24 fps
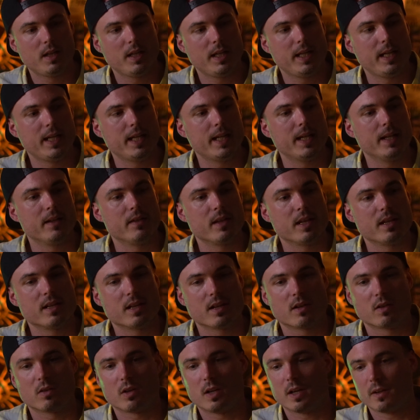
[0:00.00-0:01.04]
And they
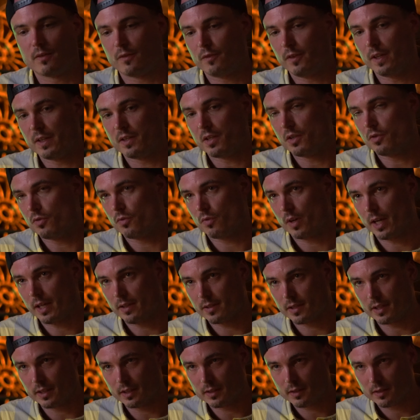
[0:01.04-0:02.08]
did a lot of vintage
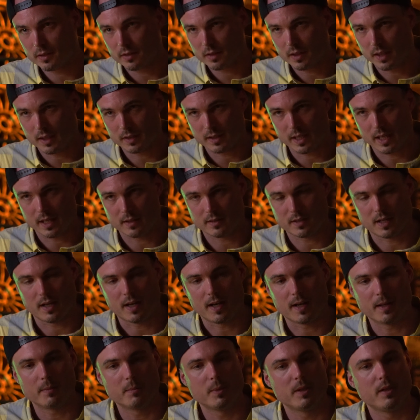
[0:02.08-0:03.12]
racing at that
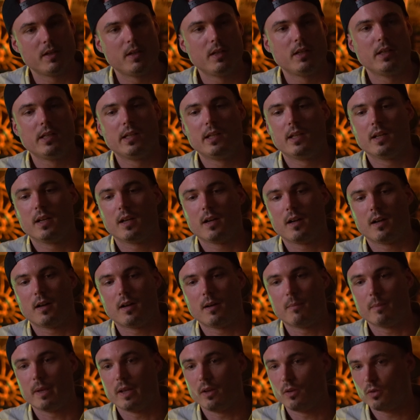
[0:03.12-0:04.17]
time,
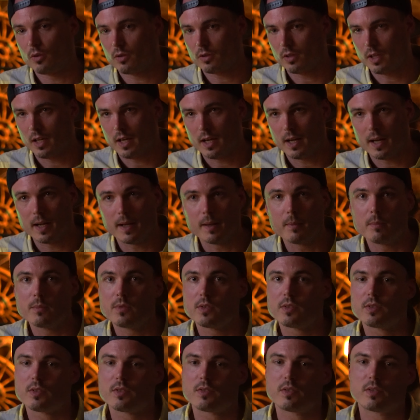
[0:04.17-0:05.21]
um, hill
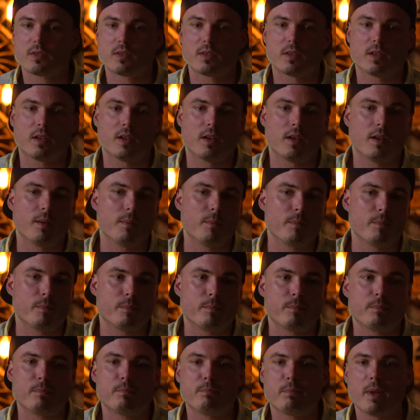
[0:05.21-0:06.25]
climbs. Um,
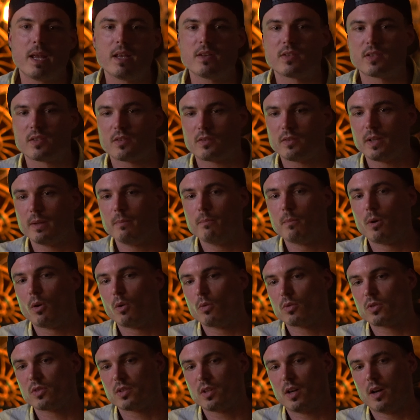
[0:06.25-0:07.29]
basically,
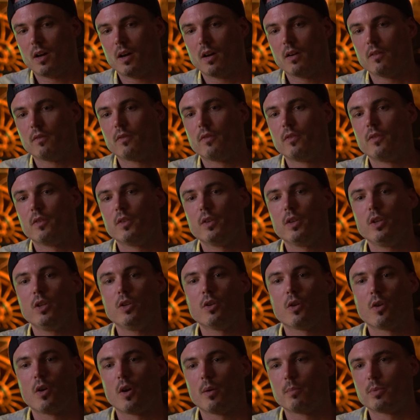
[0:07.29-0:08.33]
most of
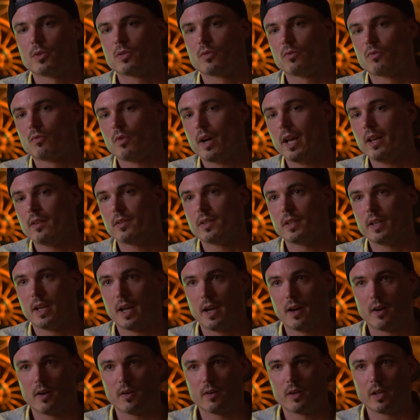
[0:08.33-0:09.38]
Europe's racing
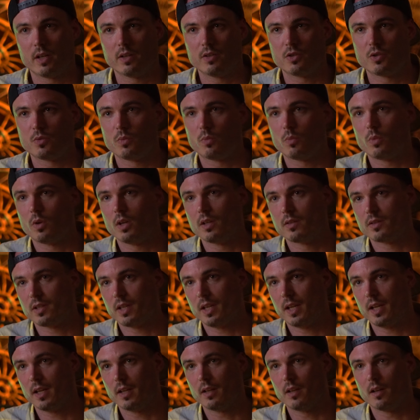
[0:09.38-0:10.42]
heritage was
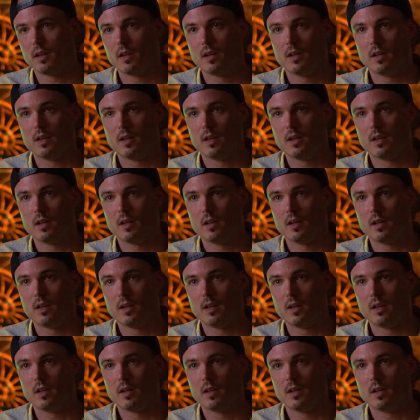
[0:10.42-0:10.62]
in